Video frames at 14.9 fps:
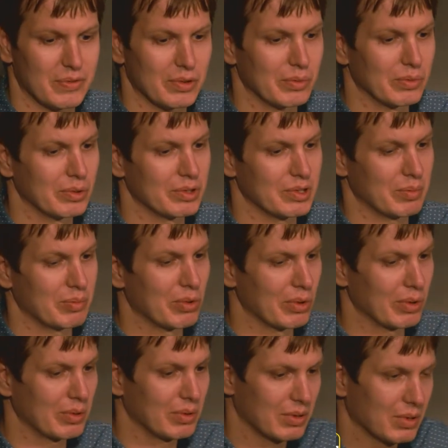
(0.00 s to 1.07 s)
it would
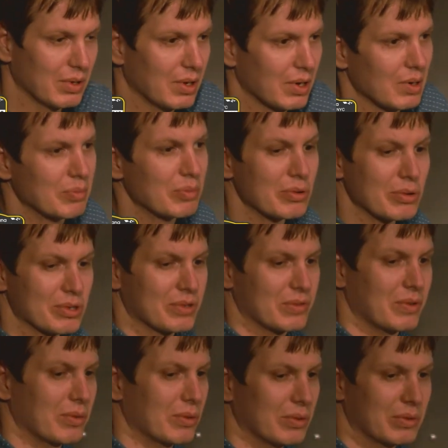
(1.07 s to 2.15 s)
support push,
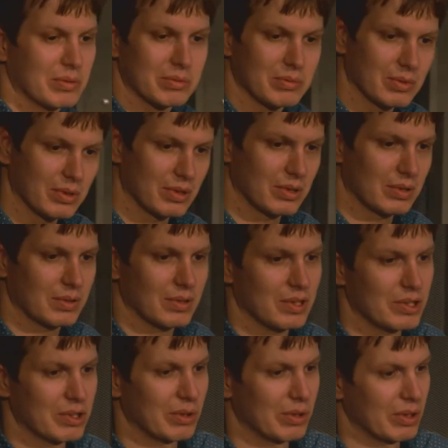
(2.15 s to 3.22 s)
we would
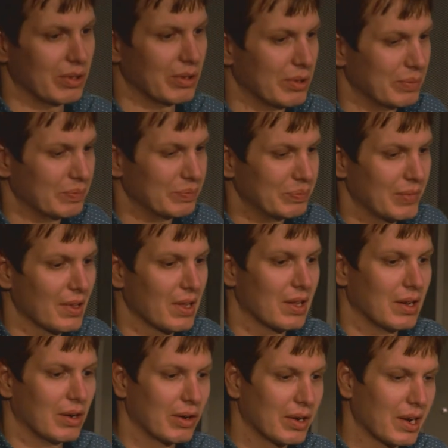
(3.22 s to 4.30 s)
enjoy it a lot.
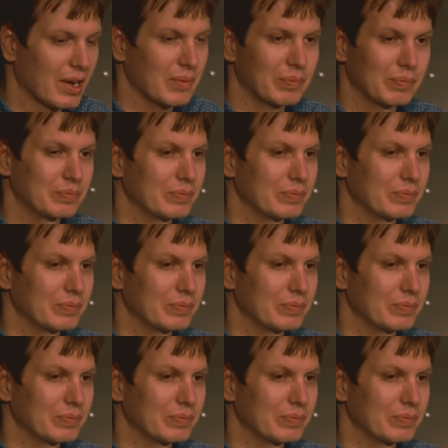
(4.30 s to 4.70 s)
Okay.